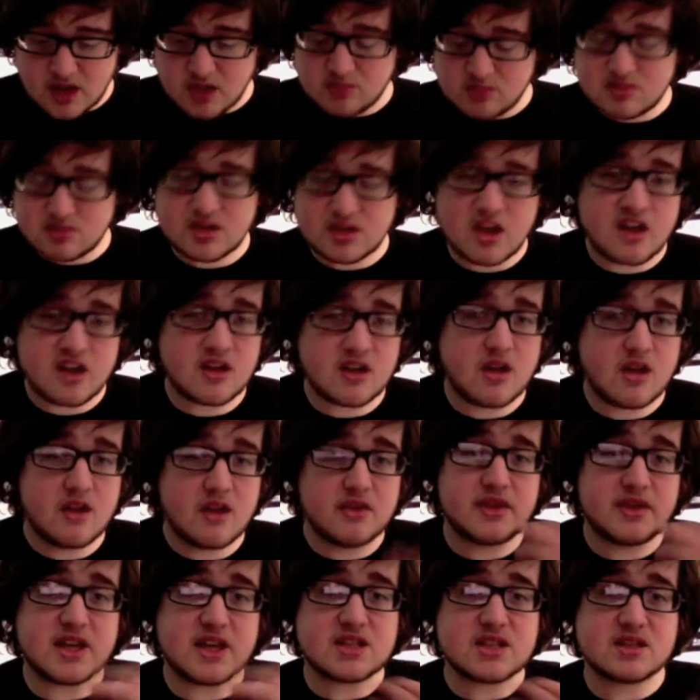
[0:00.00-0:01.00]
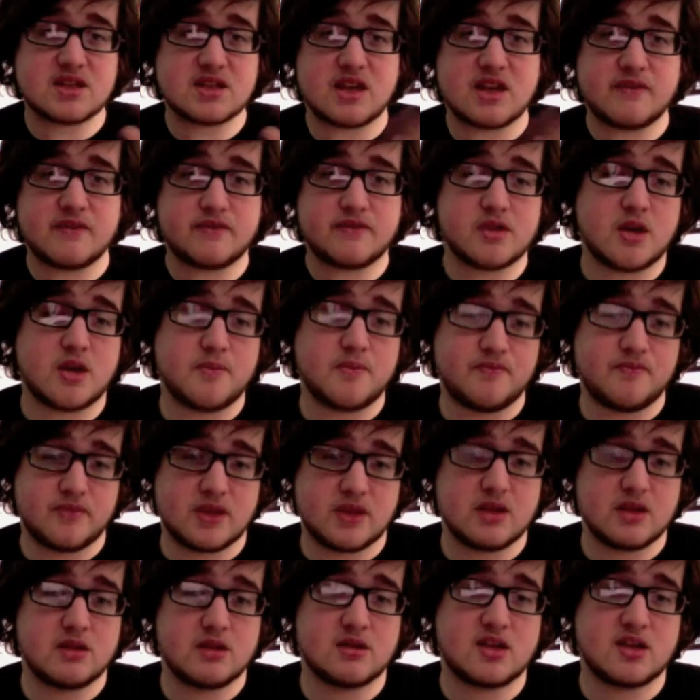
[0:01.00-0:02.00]
Yeah, that's it for
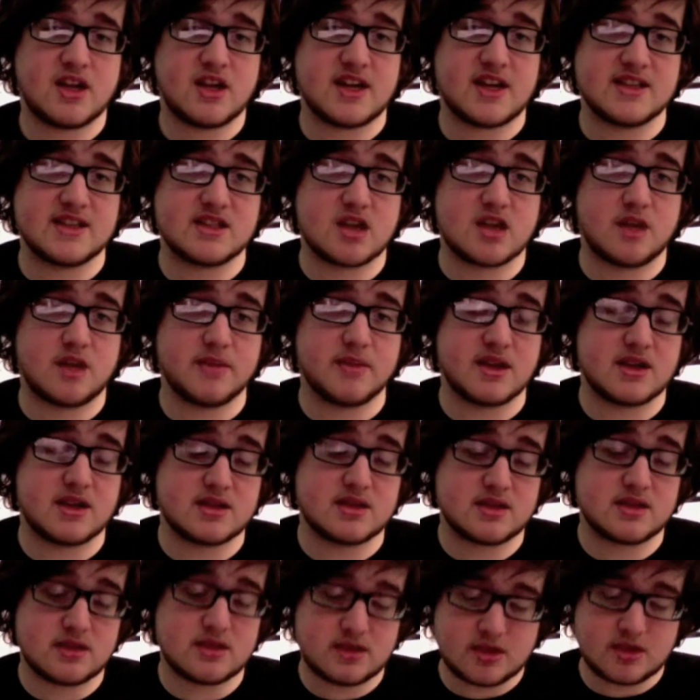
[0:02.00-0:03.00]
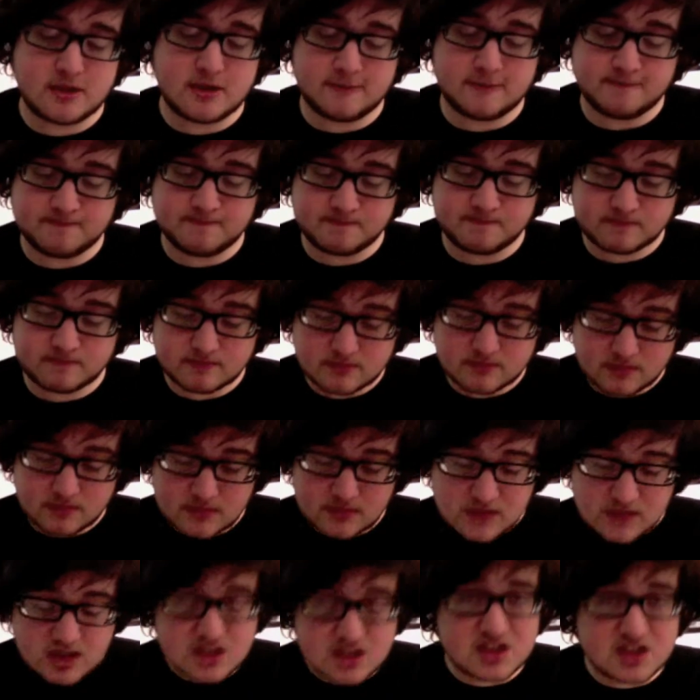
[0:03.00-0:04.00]
today's comics.
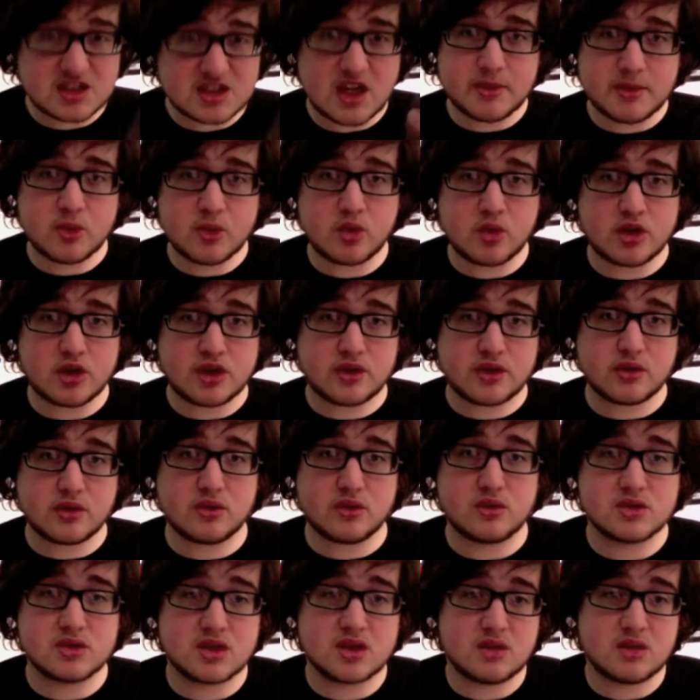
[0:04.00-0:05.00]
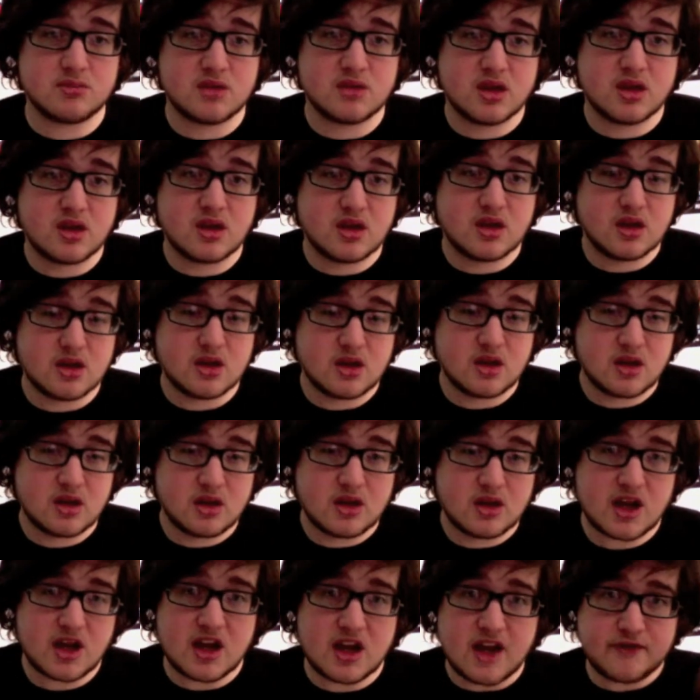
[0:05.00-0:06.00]
Just tell me what you thought, and
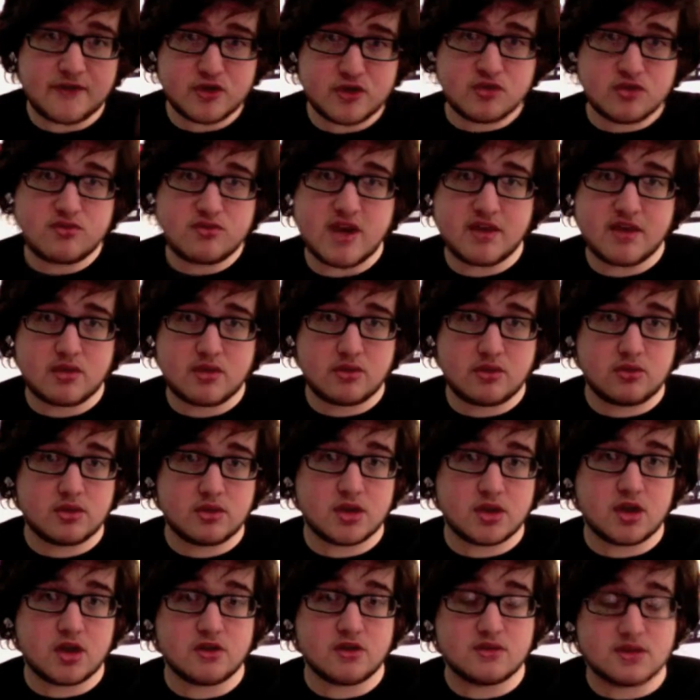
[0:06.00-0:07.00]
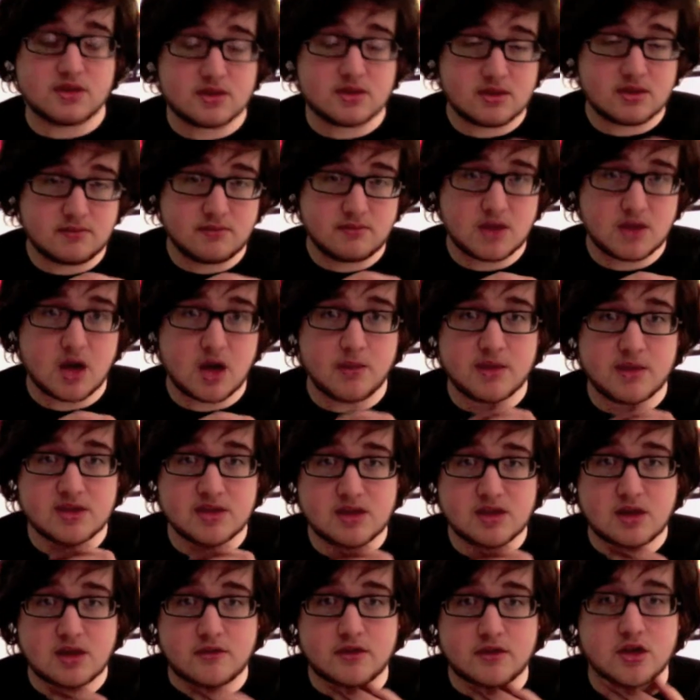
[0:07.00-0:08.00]
have you read all those comics
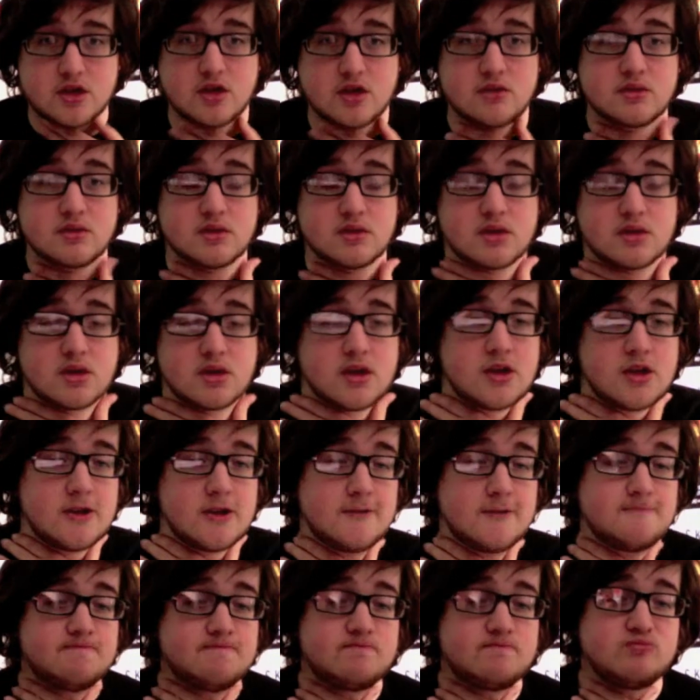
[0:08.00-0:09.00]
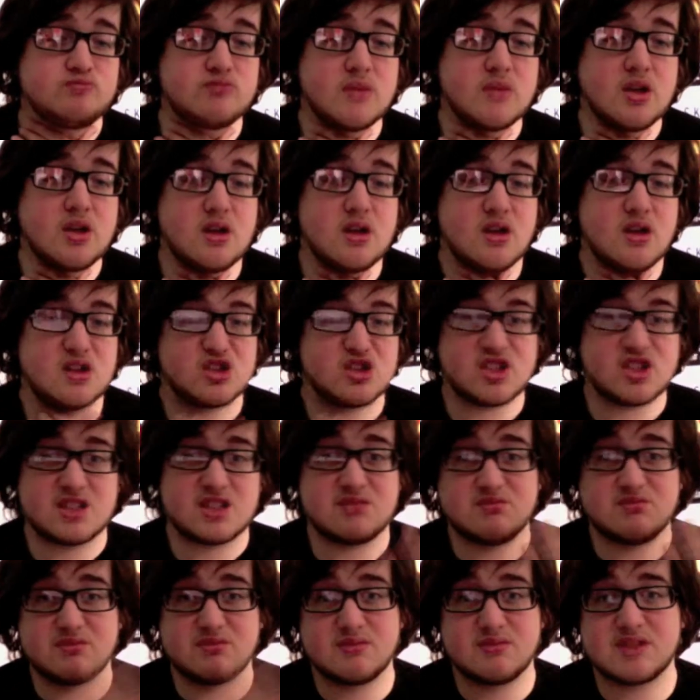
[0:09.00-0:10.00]
that I've shown?
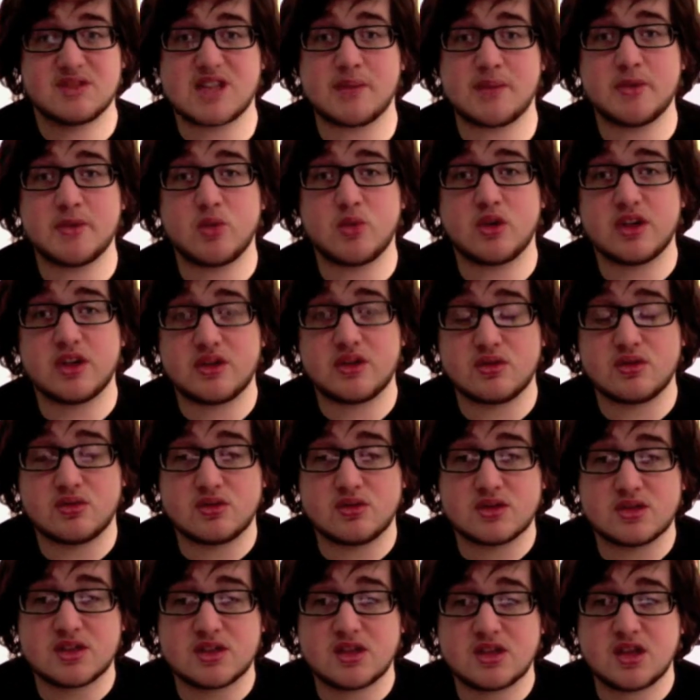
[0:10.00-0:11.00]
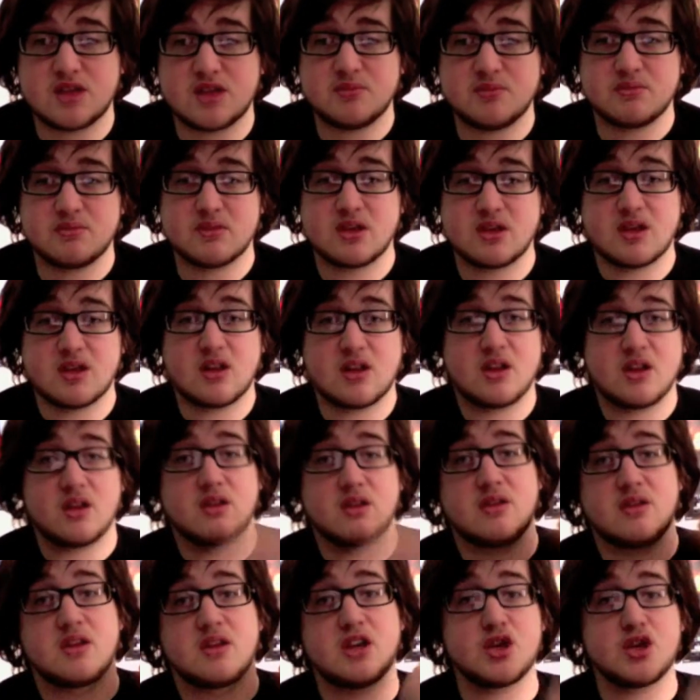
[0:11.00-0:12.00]
Just tell me what you thought, and
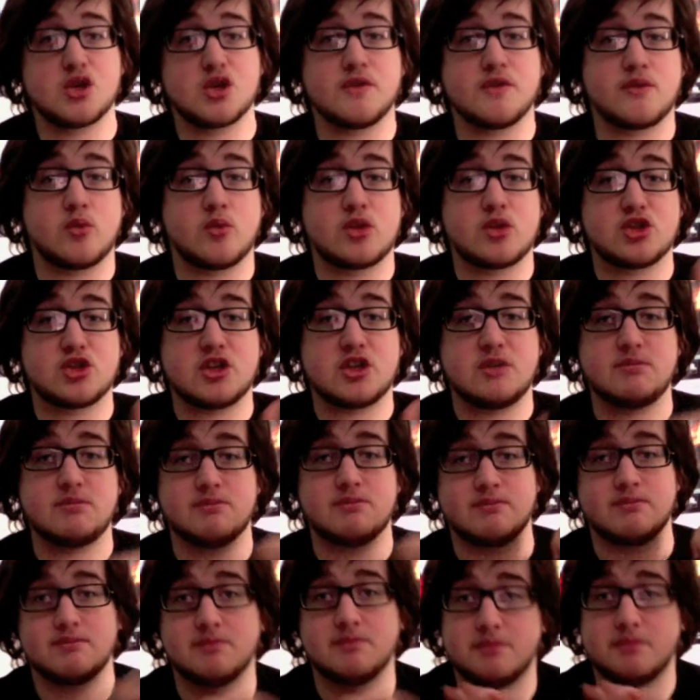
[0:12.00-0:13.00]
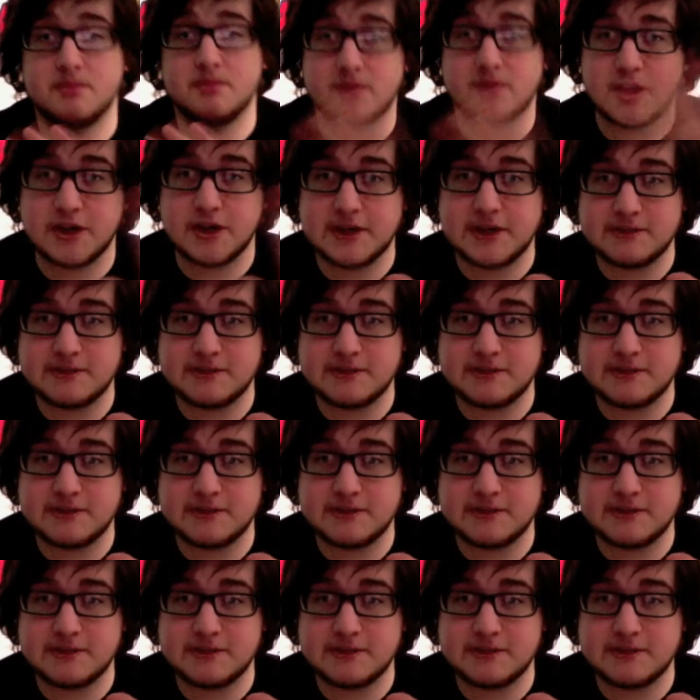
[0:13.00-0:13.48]
thank you for watching. Bye.